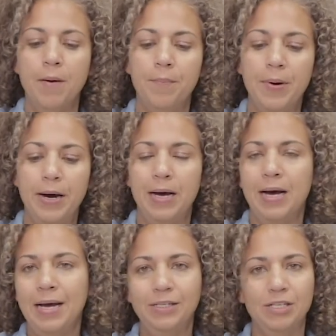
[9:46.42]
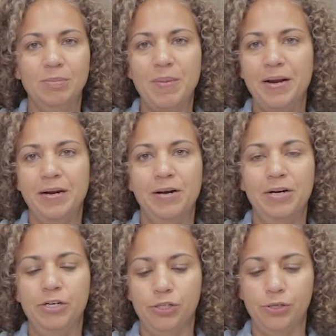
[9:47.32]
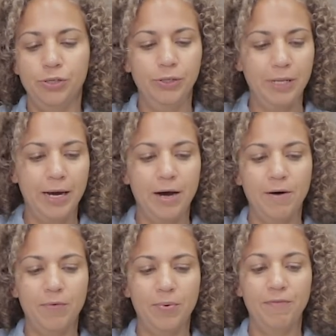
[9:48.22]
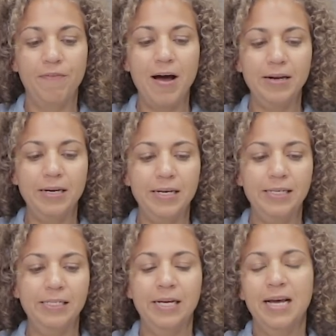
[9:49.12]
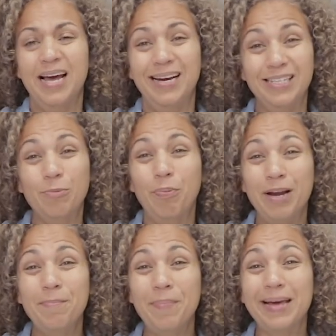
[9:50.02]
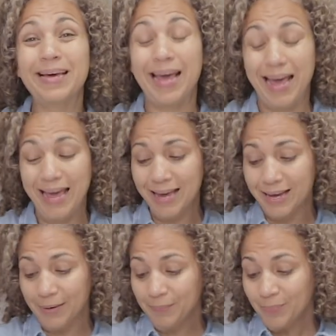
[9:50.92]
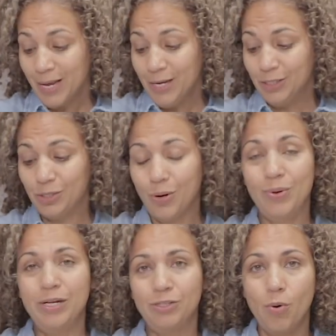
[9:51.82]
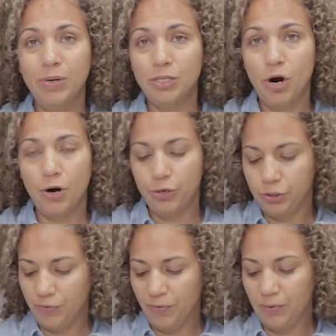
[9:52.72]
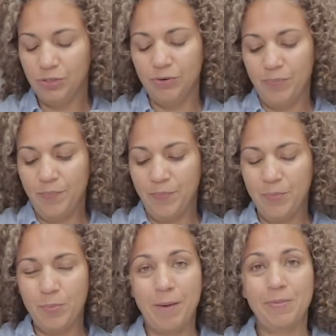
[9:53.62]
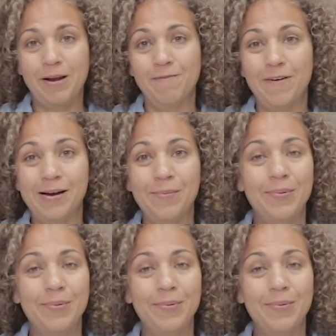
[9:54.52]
but I just made an initial like cover with fondant, and it's a pretty big cake, so it's always harder to wrap that in fondant.